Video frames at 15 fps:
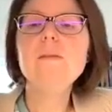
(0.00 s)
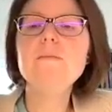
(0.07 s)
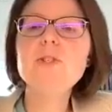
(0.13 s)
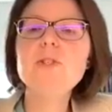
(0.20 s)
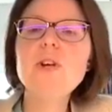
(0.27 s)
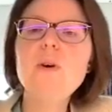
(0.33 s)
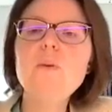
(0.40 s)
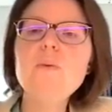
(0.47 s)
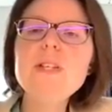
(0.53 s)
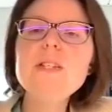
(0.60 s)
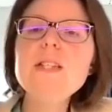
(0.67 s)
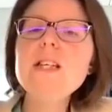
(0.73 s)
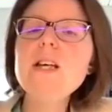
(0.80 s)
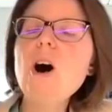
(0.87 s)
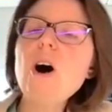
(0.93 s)
So we
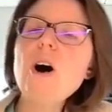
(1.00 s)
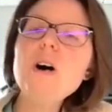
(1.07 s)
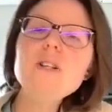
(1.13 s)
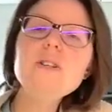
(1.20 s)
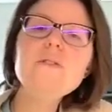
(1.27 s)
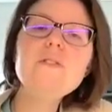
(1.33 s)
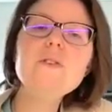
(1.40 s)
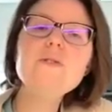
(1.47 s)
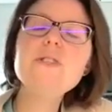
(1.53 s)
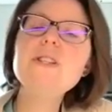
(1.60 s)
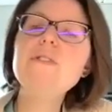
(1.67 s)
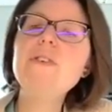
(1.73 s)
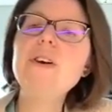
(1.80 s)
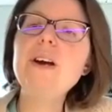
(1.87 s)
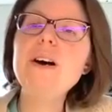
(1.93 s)
see all of those
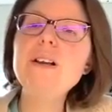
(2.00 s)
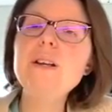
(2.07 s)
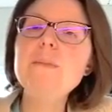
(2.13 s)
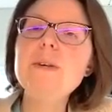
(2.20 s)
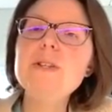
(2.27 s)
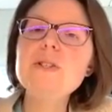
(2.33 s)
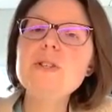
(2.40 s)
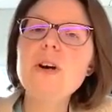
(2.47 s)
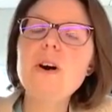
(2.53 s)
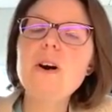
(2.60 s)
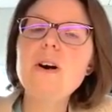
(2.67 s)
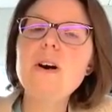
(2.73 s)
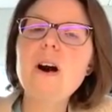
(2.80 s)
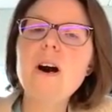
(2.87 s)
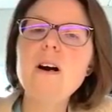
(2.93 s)
different elements
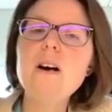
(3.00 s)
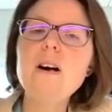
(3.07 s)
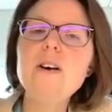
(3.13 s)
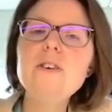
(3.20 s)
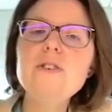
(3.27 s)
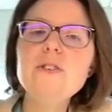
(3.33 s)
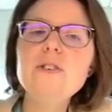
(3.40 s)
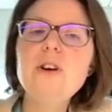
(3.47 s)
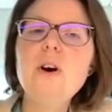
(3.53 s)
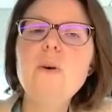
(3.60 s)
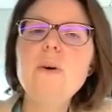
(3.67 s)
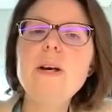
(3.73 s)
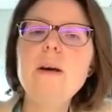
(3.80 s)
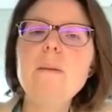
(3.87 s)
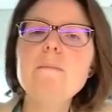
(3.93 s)
are
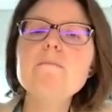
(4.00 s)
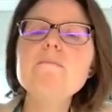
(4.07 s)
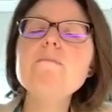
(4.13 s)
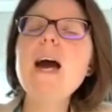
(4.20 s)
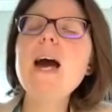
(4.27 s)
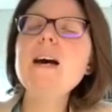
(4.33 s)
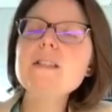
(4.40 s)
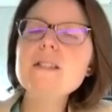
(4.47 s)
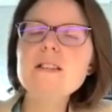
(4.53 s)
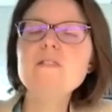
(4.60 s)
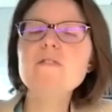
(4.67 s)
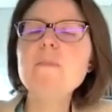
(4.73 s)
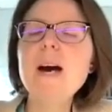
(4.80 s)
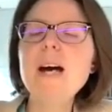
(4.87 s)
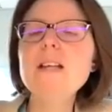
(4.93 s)
undergoing
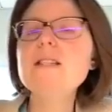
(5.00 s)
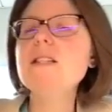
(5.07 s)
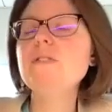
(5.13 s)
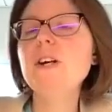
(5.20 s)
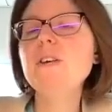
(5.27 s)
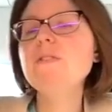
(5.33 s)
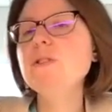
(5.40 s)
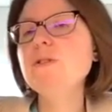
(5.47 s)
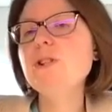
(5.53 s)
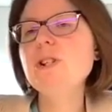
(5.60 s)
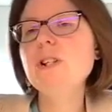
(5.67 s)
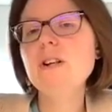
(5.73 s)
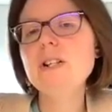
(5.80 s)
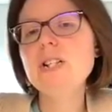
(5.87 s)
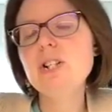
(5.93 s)
massive
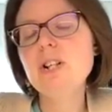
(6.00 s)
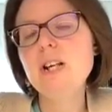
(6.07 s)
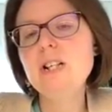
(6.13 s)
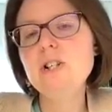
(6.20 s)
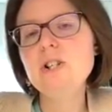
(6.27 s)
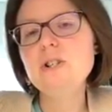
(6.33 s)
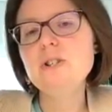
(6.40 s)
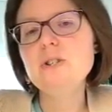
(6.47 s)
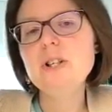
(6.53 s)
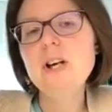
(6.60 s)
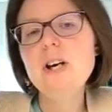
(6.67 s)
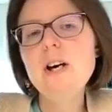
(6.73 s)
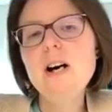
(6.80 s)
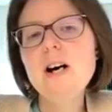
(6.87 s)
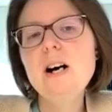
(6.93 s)
evolutionary changes
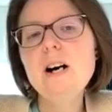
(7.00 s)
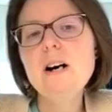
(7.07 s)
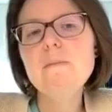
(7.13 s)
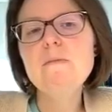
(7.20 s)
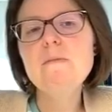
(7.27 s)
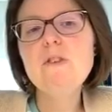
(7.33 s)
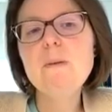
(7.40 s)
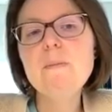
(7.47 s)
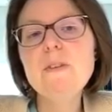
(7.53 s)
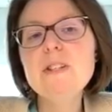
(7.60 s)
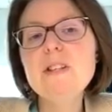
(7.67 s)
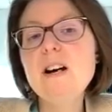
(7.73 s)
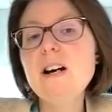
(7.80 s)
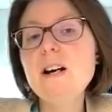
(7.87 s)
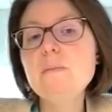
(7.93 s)
from the
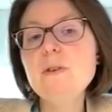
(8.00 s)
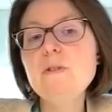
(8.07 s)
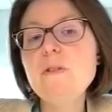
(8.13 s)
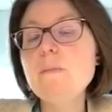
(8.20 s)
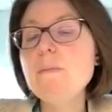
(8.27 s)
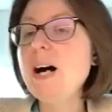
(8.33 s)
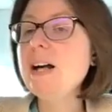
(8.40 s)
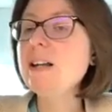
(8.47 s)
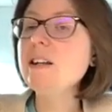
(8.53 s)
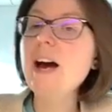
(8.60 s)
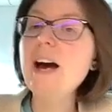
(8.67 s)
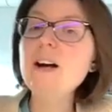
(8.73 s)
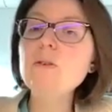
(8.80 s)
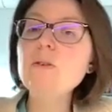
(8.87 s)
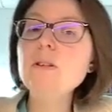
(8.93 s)
time of the
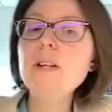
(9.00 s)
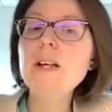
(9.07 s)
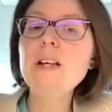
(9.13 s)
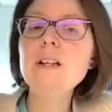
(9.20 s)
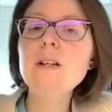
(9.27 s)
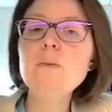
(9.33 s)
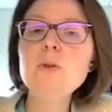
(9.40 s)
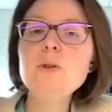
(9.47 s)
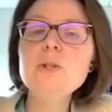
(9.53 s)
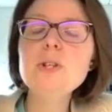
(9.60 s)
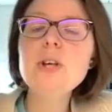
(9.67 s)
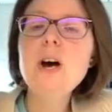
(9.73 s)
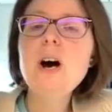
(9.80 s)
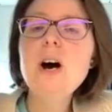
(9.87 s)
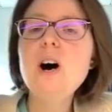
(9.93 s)
bilateral animals
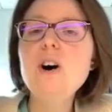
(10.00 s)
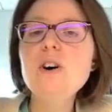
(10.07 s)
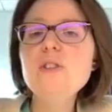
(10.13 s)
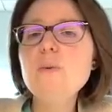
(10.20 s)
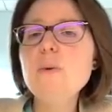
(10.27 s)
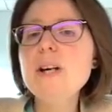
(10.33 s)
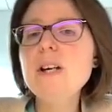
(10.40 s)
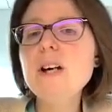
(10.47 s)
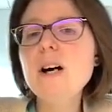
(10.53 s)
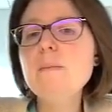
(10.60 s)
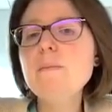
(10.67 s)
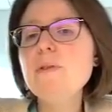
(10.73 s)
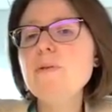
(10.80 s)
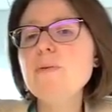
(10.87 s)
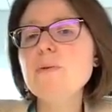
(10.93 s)
all the way
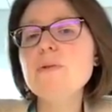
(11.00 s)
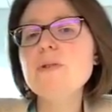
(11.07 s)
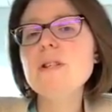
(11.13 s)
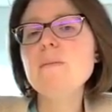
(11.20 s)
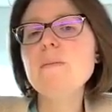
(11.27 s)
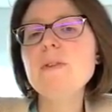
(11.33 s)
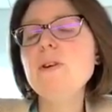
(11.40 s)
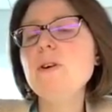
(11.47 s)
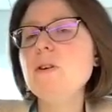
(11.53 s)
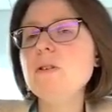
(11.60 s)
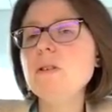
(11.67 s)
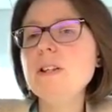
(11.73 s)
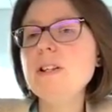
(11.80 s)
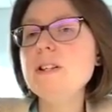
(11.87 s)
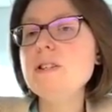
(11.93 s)
up through some of the
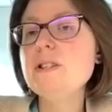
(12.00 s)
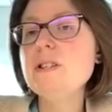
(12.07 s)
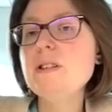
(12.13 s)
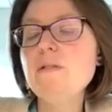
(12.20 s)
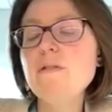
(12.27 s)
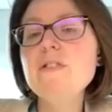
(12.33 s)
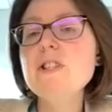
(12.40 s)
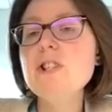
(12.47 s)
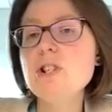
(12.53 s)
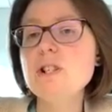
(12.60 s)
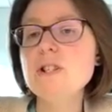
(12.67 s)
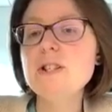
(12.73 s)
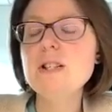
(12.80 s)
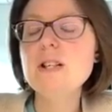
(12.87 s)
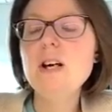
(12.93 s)
earliest
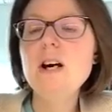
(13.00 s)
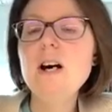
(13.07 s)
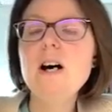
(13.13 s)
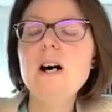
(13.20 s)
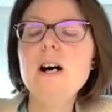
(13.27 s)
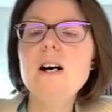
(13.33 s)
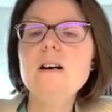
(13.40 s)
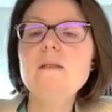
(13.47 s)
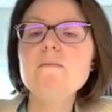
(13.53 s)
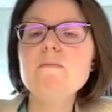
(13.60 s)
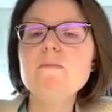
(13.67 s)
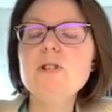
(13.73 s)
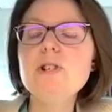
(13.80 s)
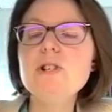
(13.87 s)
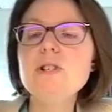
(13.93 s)
fishes,
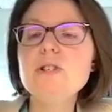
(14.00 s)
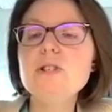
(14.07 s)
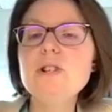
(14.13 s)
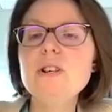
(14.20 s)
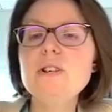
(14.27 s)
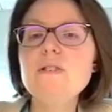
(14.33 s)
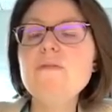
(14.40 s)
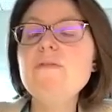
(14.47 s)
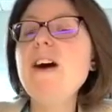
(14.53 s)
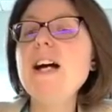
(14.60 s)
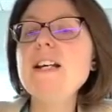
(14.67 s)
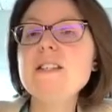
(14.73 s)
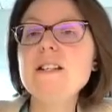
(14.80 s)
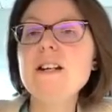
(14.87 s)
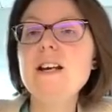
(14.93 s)
which is just
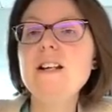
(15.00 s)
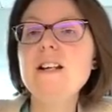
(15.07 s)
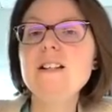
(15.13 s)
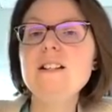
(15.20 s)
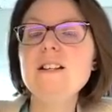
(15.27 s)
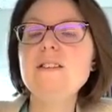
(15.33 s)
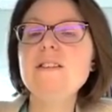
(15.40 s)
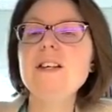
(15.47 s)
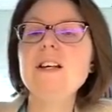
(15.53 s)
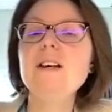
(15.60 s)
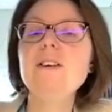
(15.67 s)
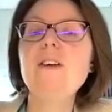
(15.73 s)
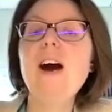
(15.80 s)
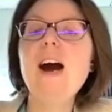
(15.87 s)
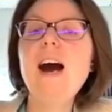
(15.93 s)
fascinating to think
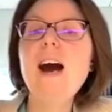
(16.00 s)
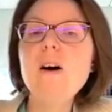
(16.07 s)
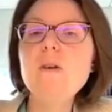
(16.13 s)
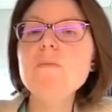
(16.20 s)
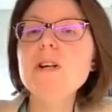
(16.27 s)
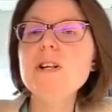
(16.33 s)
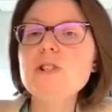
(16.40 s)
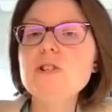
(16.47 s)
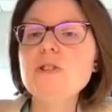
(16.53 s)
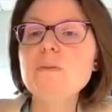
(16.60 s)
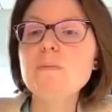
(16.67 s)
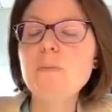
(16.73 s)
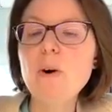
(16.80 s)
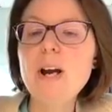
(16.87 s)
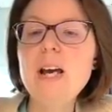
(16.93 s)
of how much the
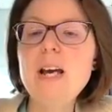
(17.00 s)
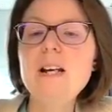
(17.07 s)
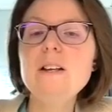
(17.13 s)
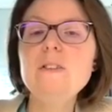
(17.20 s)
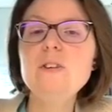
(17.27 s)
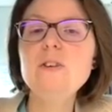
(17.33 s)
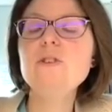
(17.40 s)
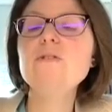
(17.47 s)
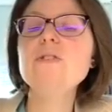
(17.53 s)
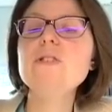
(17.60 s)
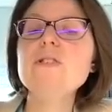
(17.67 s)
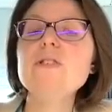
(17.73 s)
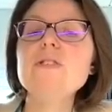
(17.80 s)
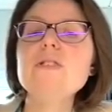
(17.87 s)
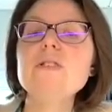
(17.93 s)
brain and the nervous
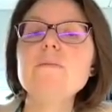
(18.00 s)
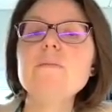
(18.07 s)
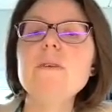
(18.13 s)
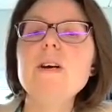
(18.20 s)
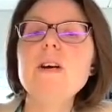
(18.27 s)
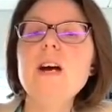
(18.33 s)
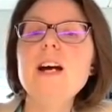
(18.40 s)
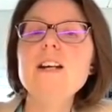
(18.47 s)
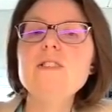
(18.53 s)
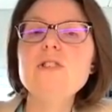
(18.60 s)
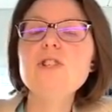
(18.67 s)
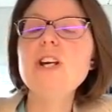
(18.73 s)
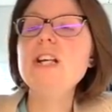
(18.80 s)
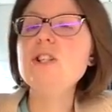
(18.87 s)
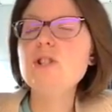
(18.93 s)
system has
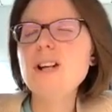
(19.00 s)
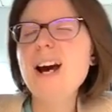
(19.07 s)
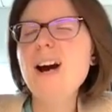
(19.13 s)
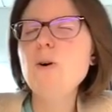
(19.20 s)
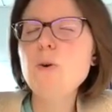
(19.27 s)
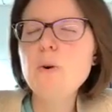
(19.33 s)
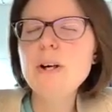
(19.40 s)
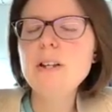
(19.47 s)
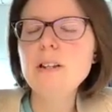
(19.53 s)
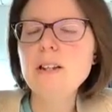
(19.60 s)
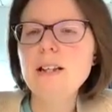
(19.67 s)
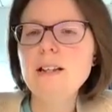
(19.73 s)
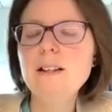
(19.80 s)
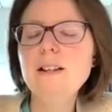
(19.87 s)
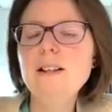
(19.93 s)
changed and how
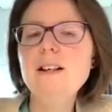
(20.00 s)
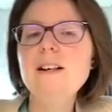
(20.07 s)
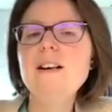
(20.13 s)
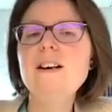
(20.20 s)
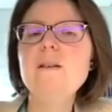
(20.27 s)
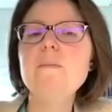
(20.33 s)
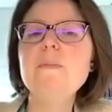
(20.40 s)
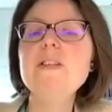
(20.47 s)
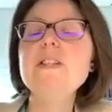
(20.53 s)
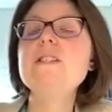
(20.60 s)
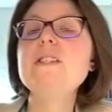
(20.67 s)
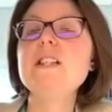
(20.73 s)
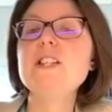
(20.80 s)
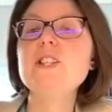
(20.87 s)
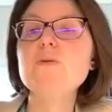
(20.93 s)
quickly these
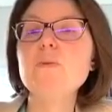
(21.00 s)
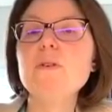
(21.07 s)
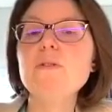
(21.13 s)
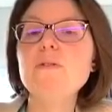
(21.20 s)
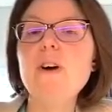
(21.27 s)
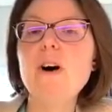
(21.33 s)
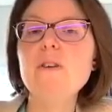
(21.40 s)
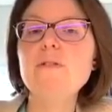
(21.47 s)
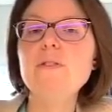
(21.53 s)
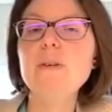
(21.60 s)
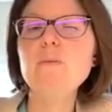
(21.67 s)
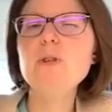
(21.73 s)
things were evolving.